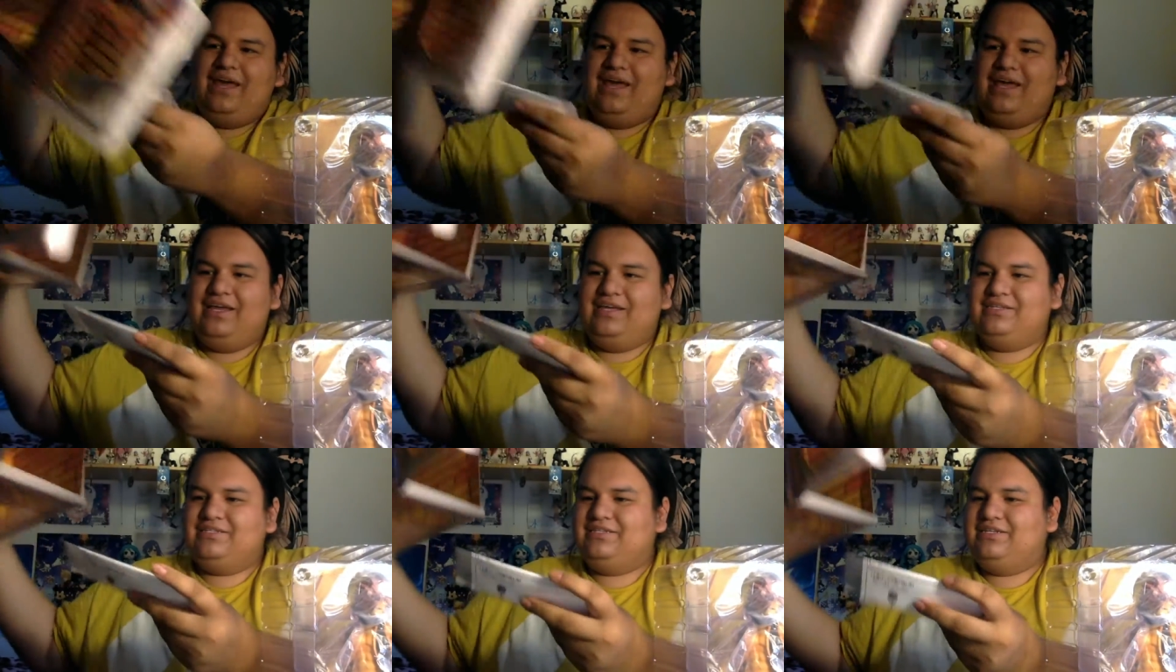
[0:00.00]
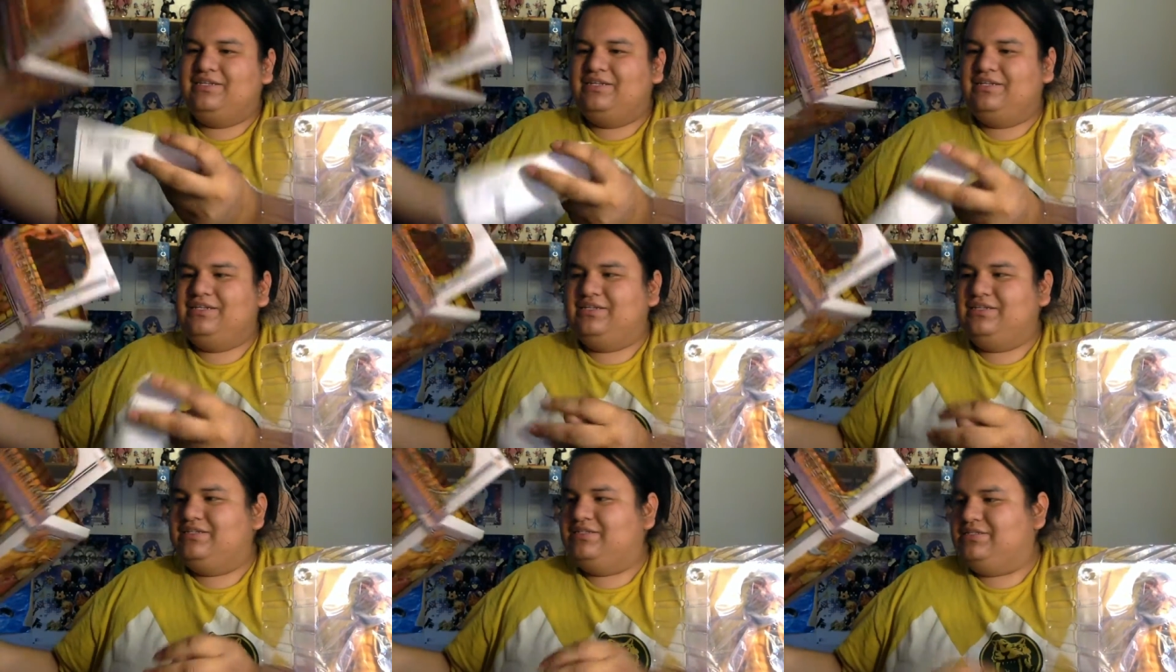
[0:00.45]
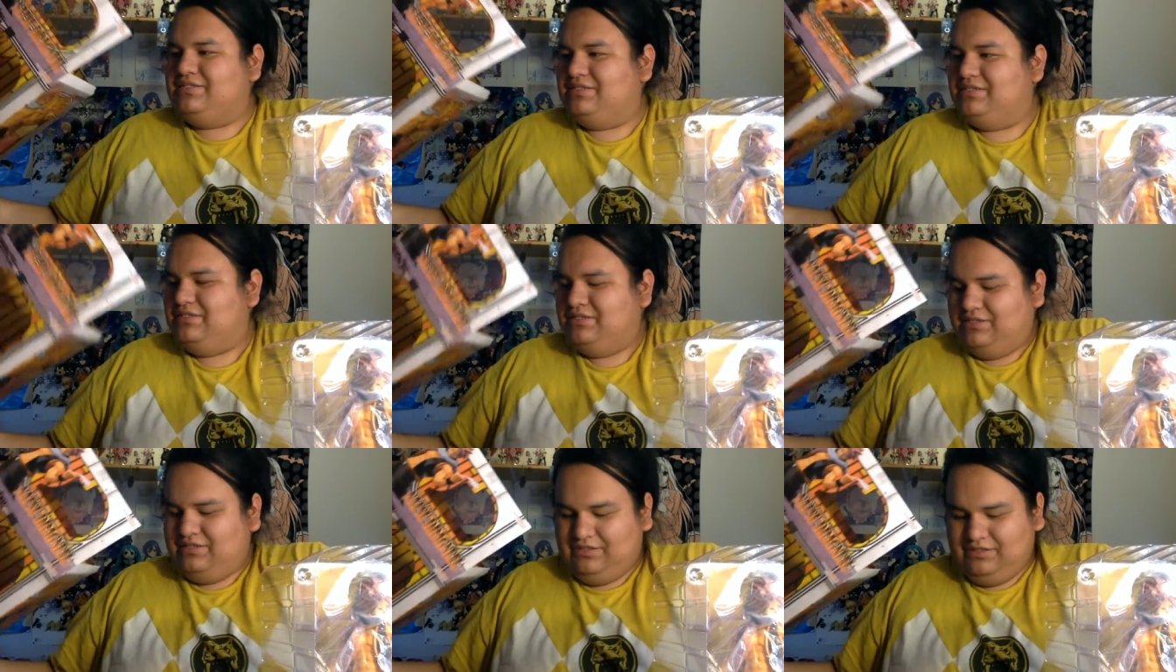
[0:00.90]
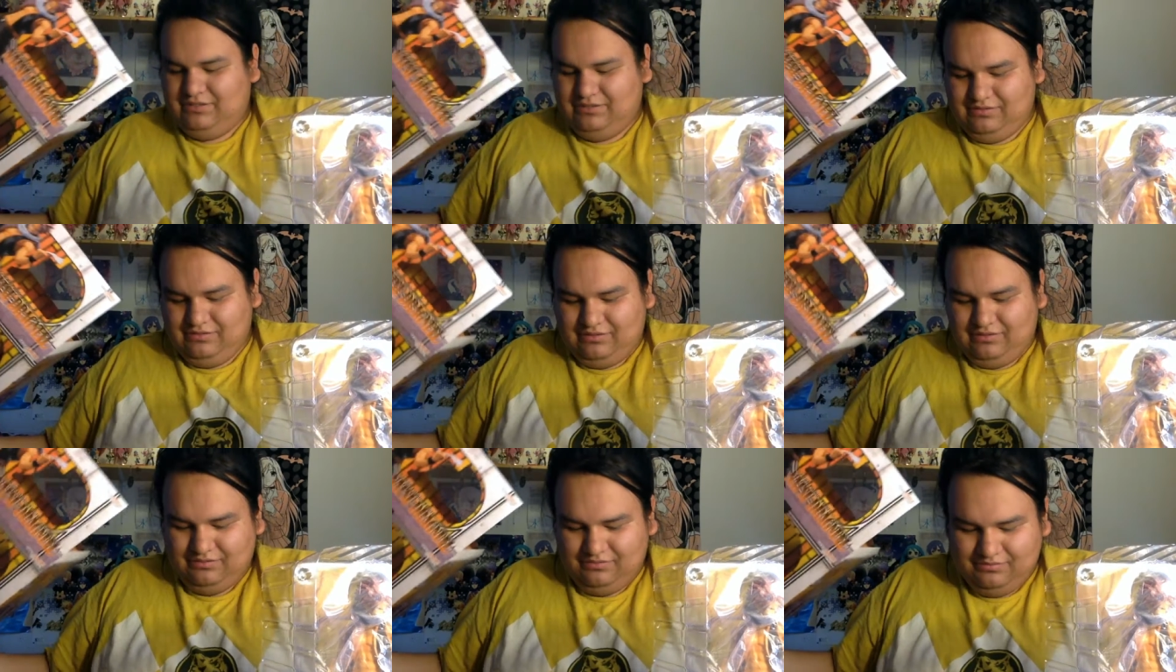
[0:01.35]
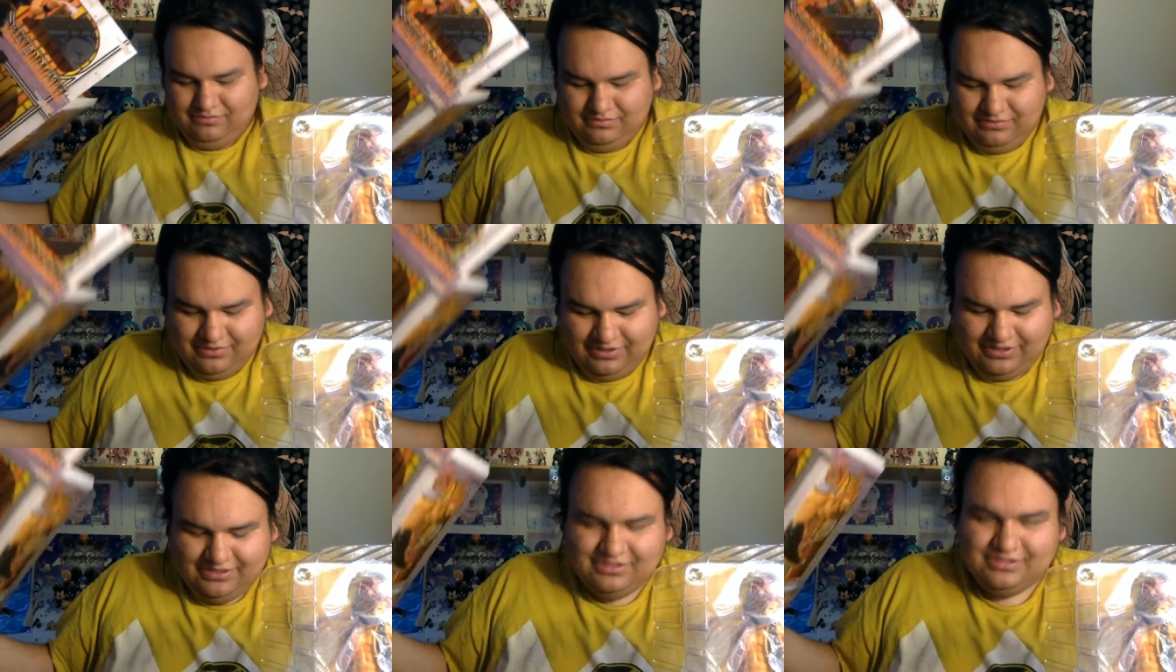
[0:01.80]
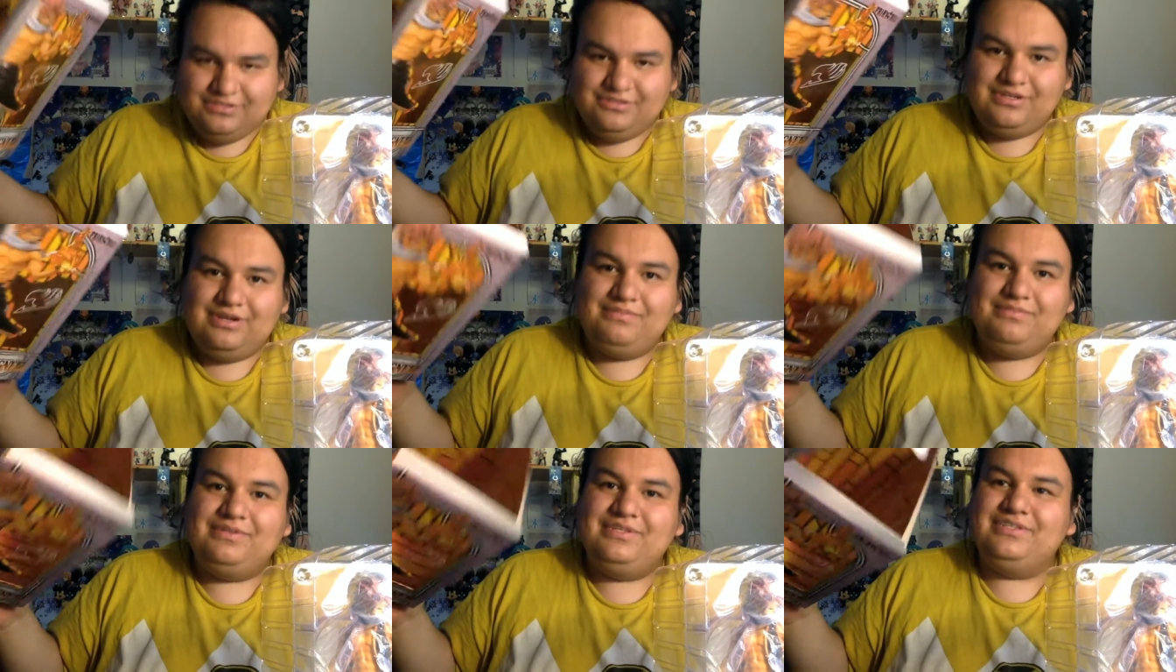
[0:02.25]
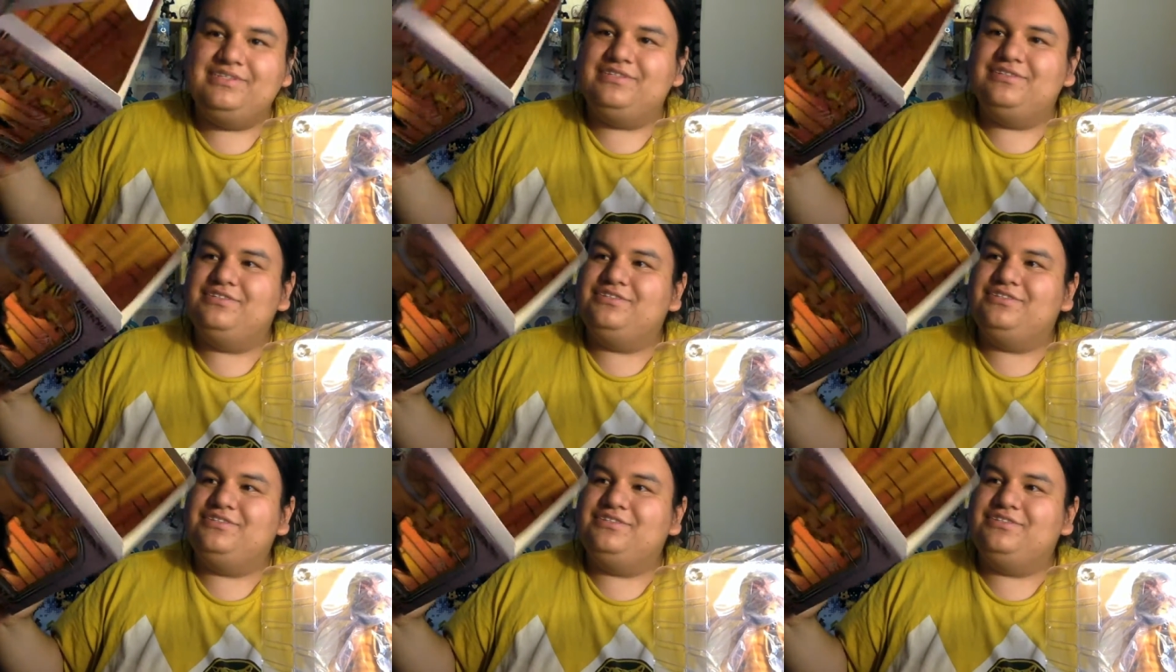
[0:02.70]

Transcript: has his, oh, I just dropped his